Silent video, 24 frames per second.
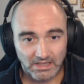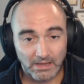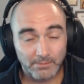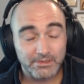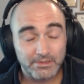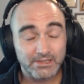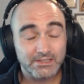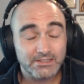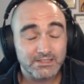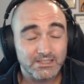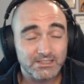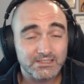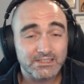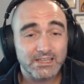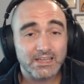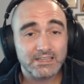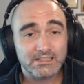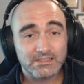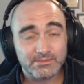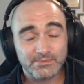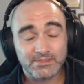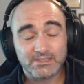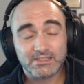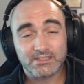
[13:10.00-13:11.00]
I mean, it's a
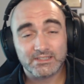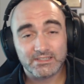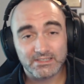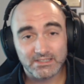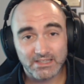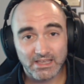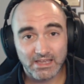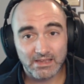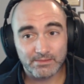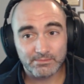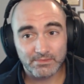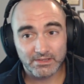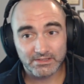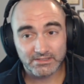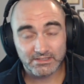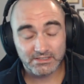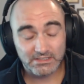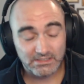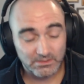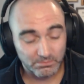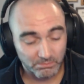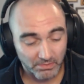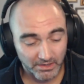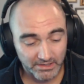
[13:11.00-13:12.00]
testament to this game that
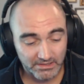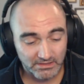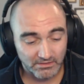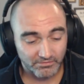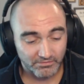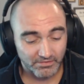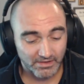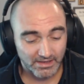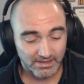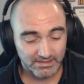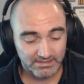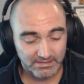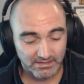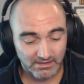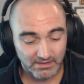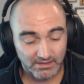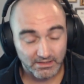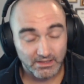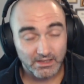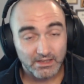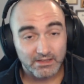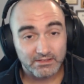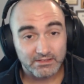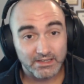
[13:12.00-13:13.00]
despite the fact that
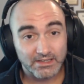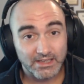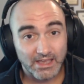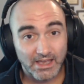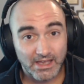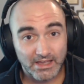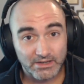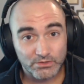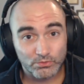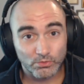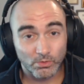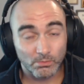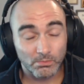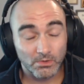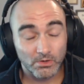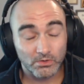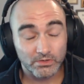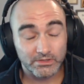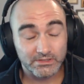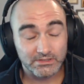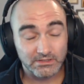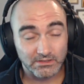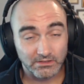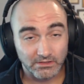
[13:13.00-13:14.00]
the casual mode
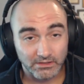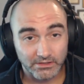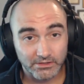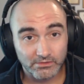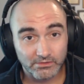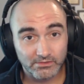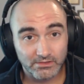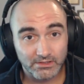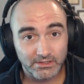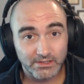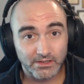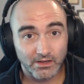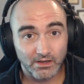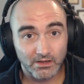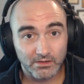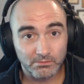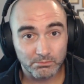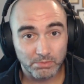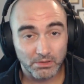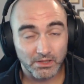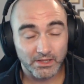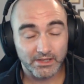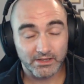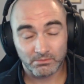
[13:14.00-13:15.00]
is literally
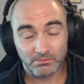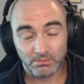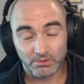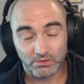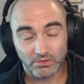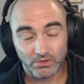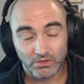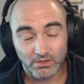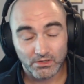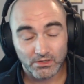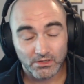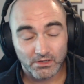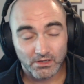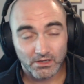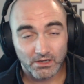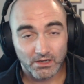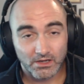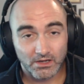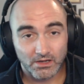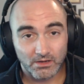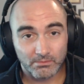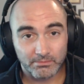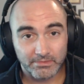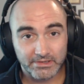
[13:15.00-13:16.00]
unplayable,
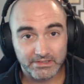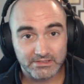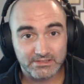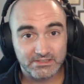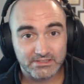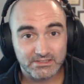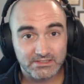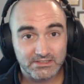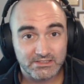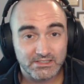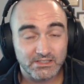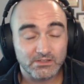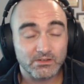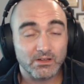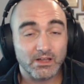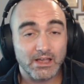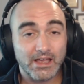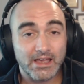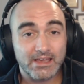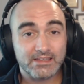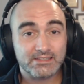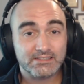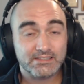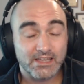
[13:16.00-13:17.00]
um, it still
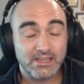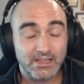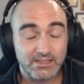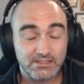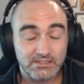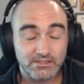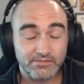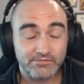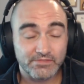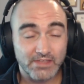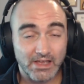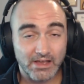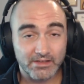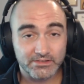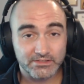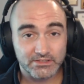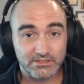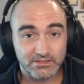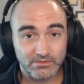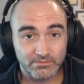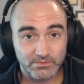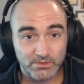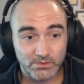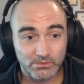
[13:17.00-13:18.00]
has tens of
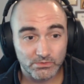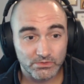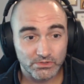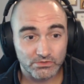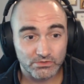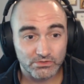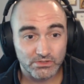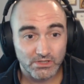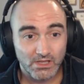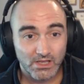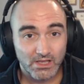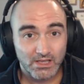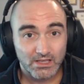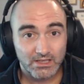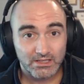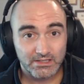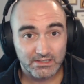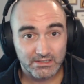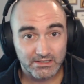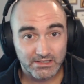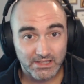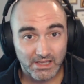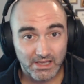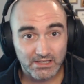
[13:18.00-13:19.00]
thousands of users
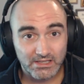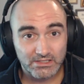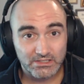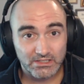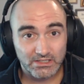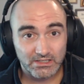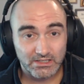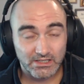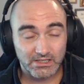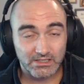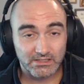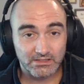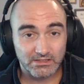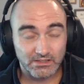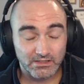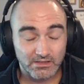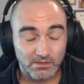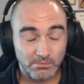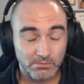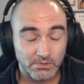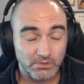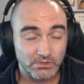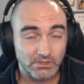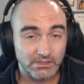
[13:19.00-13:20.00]
engaging in the
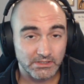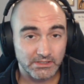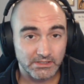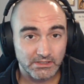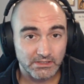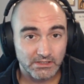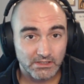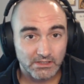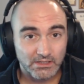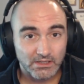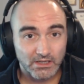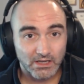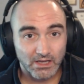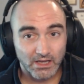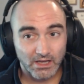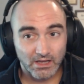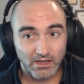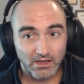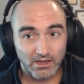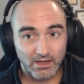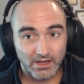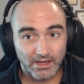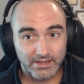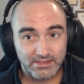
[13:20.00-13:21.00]
community.
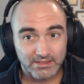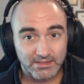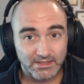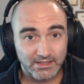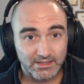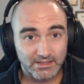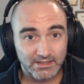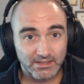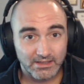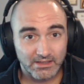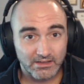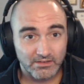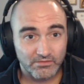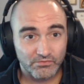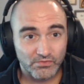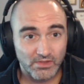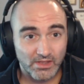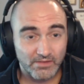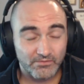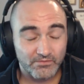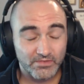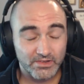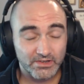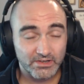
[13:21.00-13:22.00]
Uh, I think if
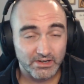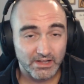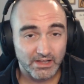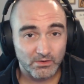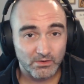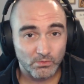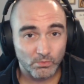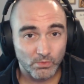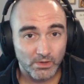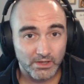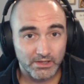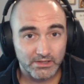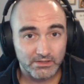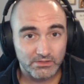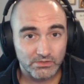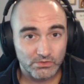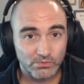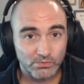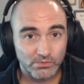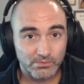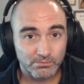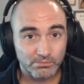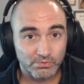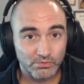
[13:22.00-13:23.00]
they figured out a way
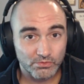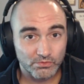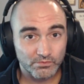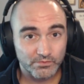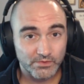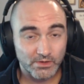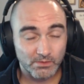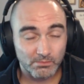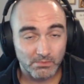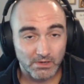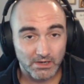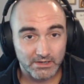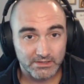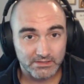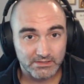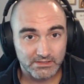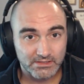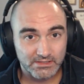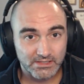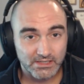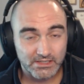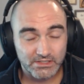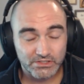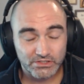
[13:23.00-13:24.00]
to improve their
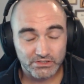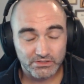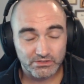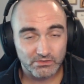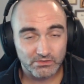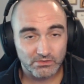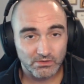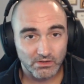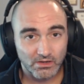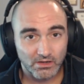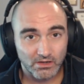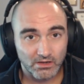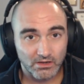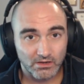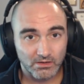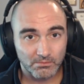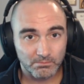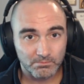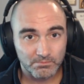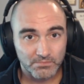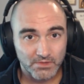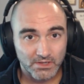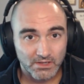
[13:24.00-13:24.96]
monetization, um,